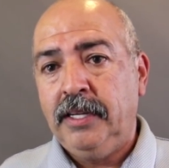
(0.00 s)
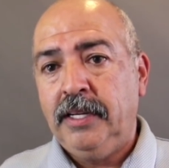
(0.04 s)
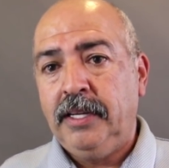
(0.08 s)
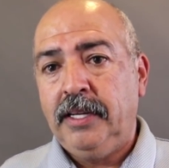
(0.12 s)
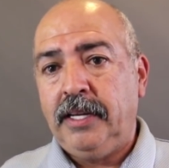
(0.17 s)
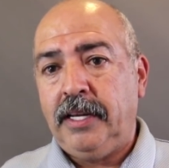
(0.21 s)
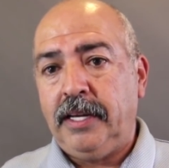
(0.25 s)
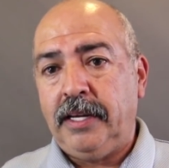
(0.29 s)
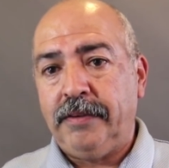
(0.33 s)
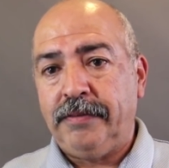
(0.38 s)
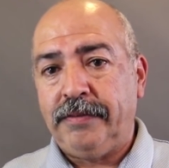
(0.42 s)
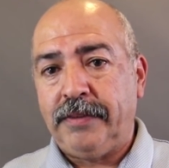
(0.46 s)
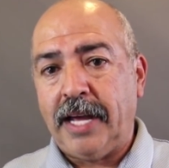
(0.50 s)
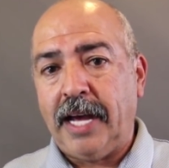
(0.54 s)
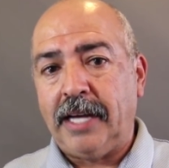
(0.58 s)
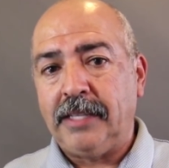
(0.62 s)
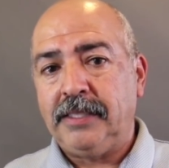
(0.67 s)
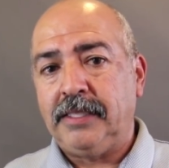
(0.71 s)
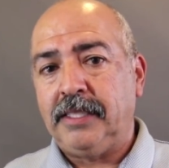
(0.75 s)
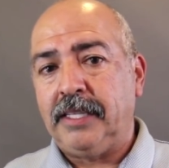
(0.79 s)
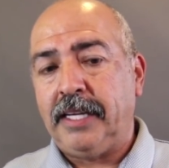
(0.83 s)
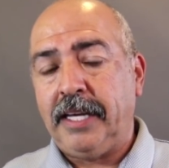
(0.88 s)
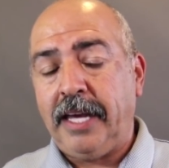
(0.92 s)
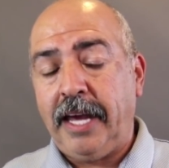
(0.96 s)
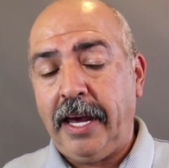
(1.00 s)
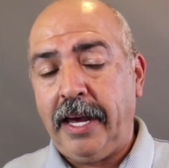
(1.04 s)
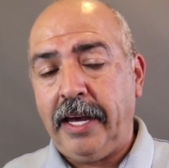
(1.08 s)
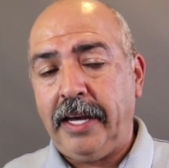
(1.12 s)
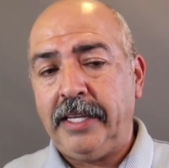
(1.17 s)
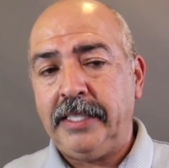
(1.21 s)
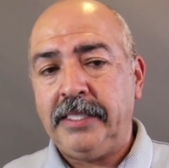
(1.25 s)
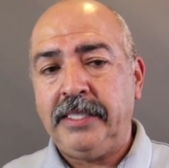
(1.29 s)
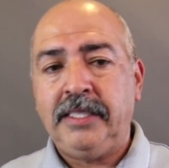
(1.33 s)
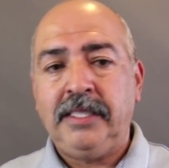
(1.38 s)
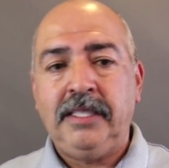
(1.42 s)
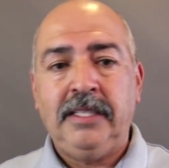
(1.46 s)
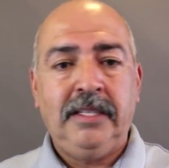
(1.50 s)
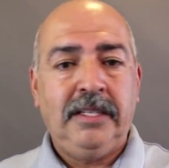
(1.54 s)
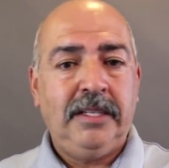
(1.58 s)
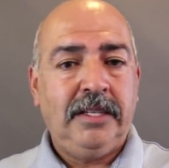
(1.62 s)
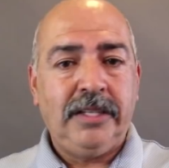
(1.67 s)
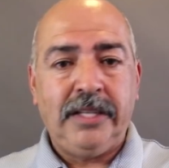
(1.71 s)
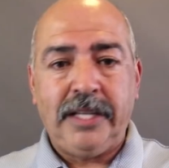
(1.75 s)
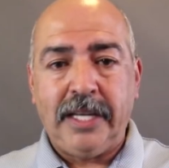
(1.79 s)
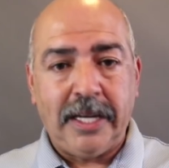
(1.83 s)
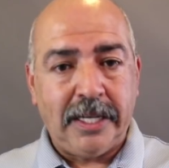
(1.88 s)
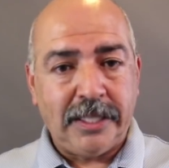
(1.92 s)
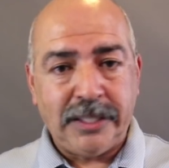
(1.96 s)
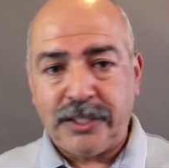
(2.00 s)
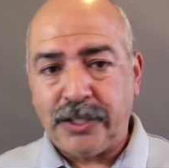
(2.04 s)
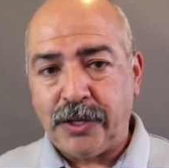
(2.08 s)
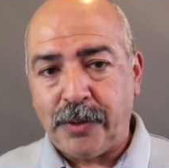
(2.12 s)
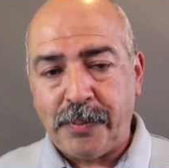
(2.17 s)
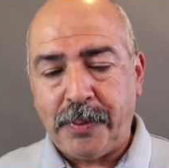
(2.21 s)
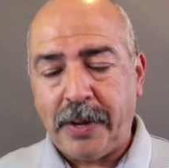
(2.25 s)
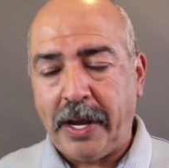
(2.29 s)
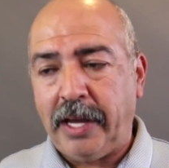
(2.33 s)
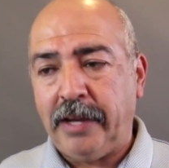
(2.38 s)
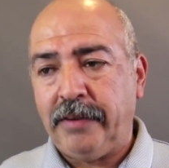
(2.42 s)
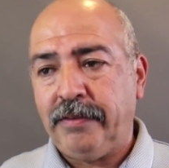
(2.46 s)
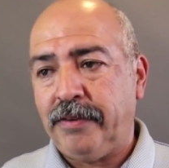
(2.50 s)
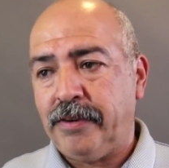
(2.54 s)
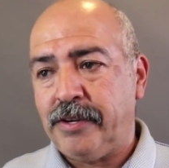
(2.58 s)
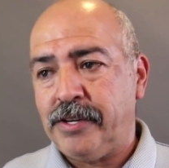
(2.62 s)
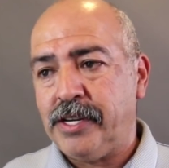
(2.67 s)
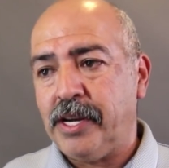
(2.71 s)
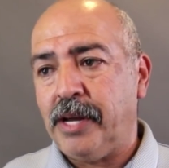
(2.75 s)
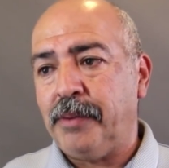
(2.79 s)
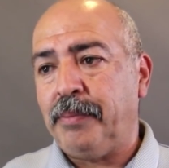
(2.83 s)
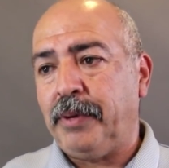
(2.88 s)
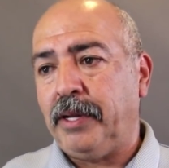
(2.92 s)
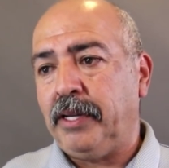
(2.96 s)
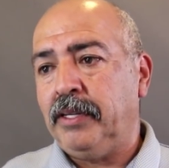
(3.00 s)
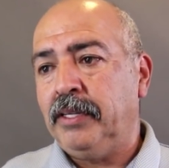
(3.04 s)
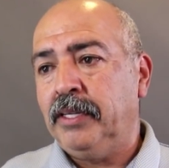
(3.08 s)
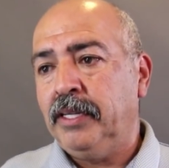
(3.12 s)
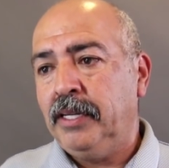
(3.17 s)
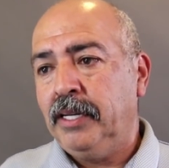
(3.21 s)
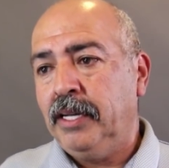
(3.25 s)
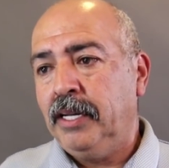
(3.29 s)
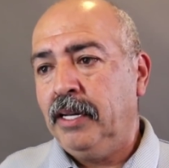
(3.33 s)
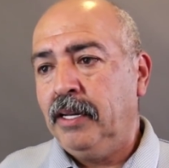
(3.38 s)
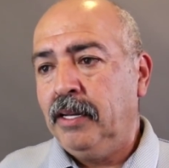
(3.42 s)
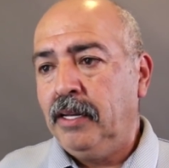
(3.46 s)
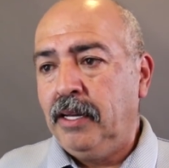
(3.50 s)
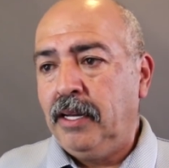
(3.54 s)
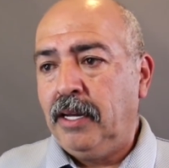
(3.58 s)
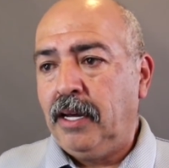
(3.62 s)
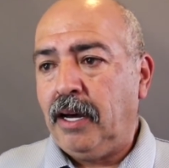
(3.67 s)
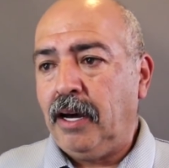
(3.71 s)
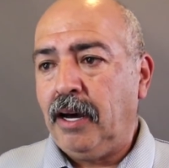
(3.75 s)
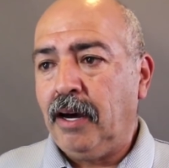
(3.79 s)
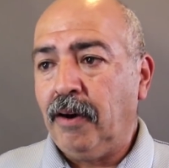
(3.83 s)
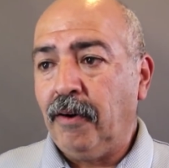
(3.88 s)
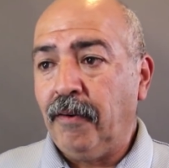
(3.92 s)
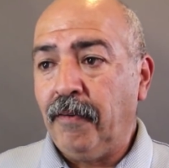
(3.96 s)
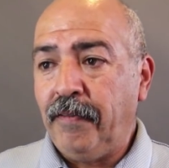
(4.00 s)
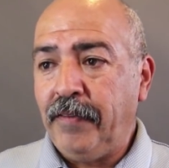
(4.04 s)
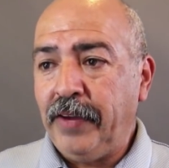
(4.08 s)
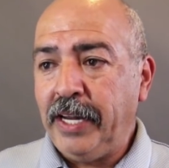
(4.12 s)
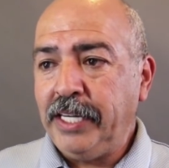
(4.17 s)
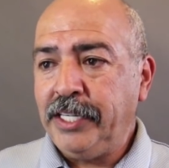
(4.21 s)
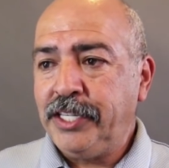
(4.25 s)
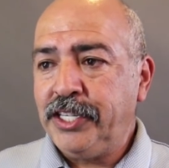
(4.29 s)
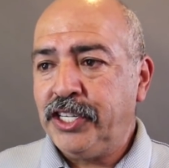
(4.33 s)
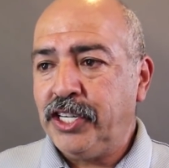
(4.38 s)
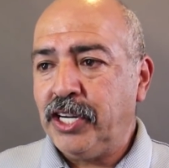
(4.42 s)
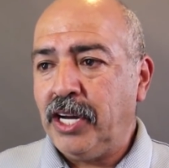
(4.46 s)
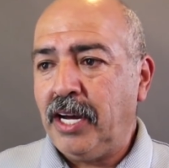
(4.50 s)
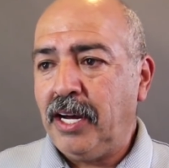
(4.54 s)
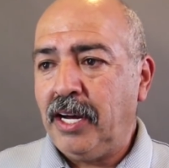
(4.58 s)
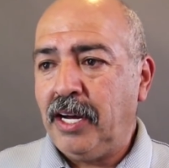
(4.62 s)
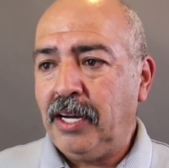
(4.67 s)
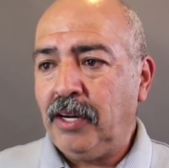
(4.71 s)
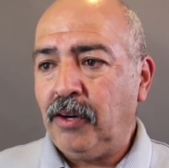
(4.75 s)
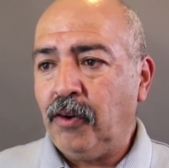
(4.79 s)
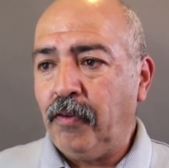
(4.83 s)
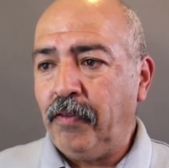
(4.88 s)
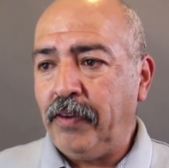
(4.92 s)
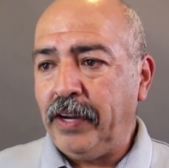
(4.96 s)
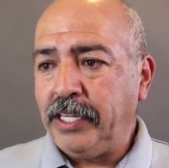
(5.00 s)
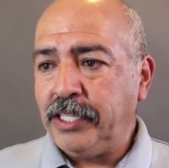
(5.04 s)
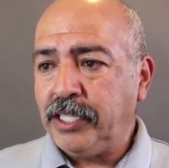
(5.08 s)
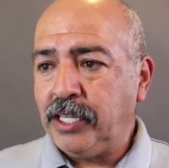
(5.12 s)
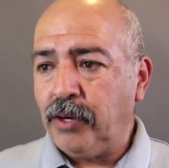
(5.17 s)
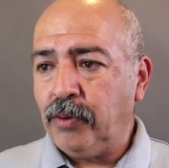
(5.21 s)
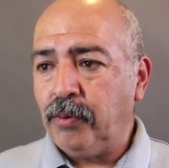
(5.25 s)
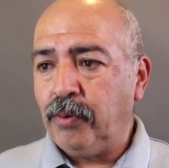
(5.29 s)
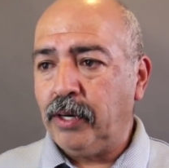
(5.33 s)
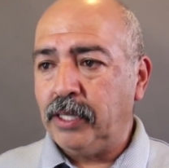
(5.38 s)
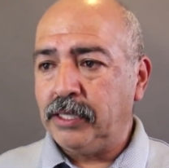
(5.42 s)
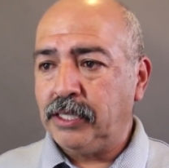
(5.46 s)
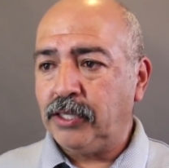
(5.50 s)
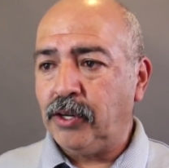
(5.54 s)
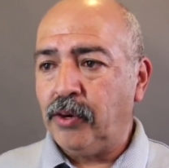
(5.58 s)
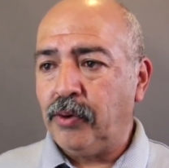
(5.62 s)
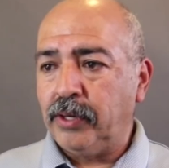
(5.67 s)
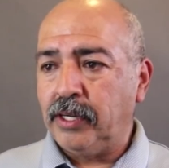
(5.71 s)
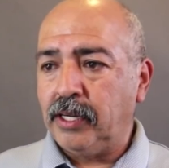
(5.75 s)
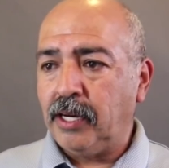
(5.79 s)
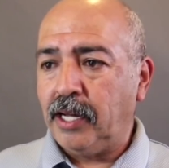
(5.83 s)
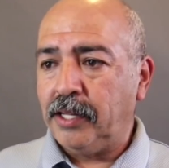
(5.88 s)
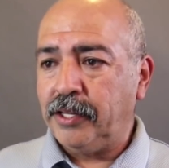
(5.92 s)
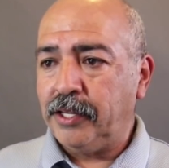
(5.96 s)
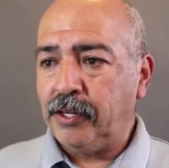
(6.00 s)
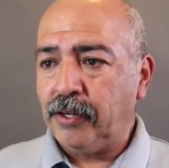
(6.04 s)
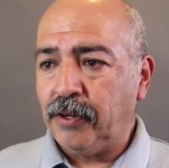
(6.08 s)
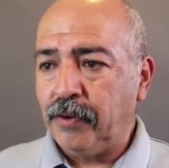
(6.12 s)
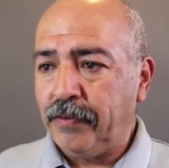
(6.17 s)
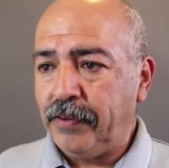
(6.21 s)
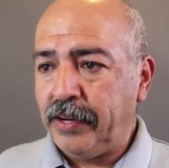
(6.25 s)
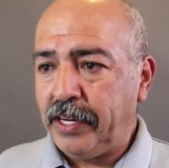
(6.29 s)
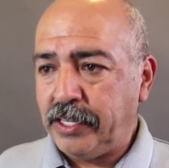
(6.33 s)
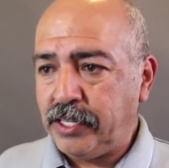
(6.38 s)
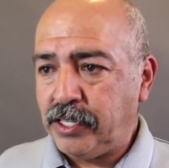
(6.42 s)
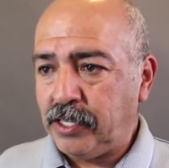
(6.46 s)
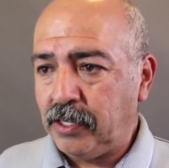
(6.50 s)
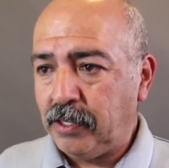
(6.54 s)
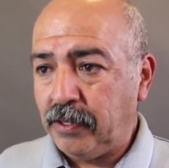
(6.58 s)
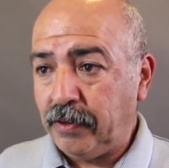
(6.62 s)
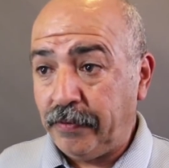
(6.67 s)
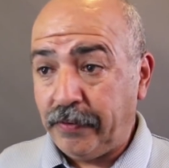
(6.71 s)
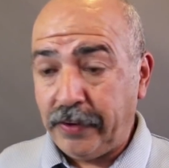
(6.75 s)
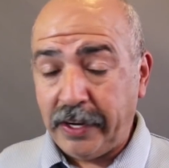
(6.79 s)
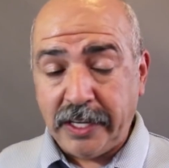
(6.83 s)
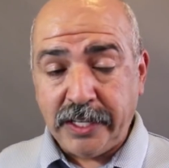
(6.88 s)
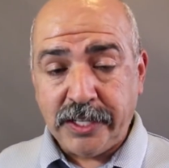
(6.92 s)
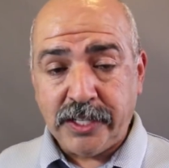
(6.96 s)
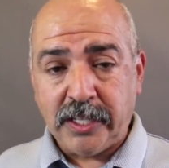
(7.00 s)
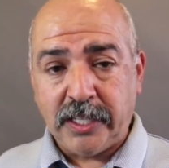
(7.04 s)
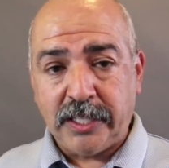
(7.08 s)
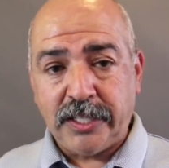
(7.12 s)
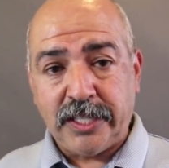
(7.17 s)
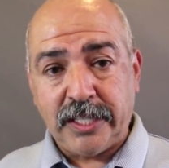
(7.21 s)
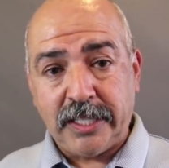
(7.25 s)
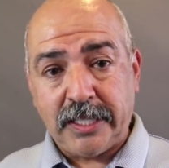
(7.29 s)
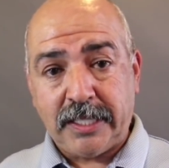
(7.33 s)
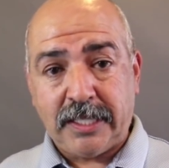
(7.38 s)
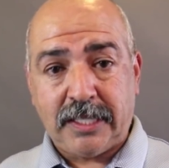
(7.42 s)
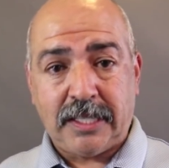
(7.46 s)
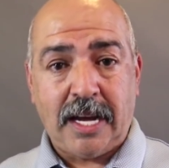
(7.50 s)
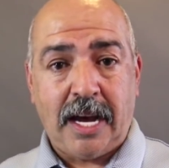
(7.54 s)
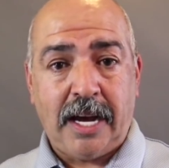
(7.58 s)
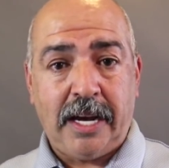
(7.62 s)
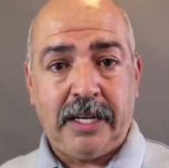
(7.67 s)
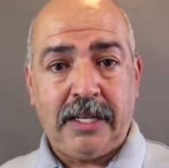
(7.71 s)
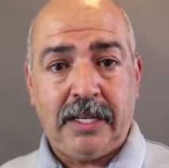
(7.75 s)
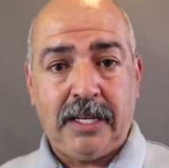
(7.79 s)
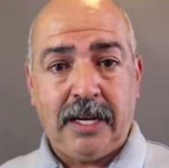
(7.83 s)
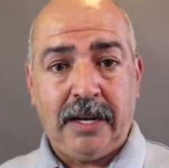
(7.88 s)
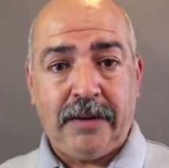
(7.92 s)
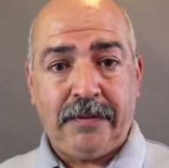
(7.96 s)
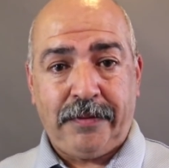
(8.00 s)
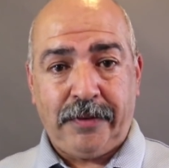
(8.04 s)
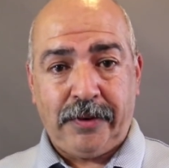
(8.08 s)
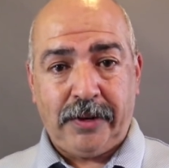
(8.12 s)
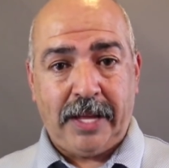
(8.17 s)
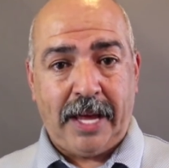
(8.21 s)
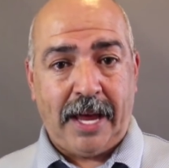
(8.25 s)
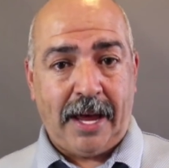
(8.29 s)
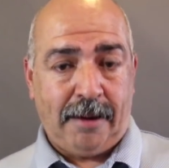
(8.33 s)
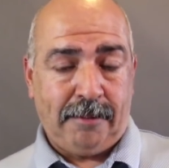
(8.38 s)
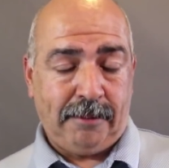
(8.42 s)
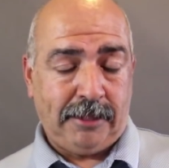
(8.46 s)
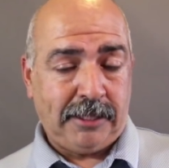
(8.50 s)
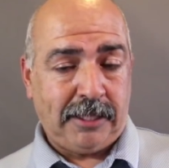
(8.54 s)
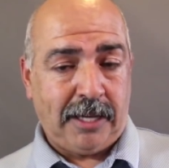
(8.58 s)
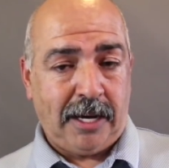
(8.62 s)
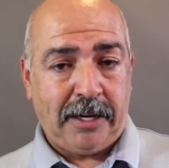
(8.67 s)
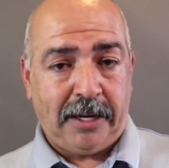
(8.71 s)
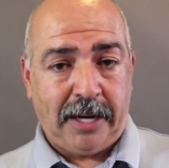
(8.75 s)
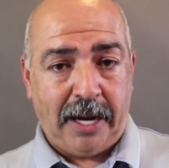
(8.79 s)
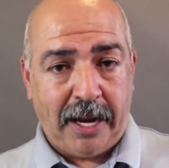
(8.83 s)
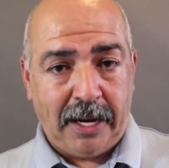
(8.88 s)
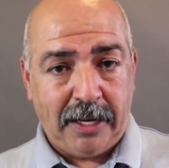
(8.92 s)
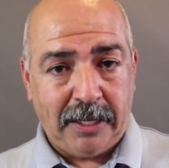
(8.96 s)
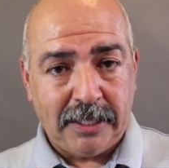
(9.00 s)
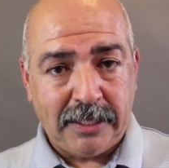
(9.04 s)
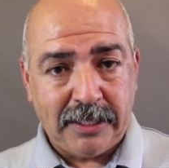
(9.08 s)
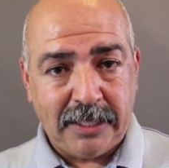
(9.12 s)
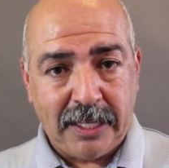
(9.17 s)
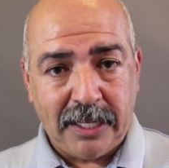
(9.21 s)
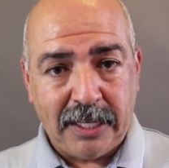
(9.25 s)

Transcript: If that's the case, yes, you're paying for shipping. Ovisha, what's going on there, Ovisha? Ovisha just signed up for the Amazon A to Z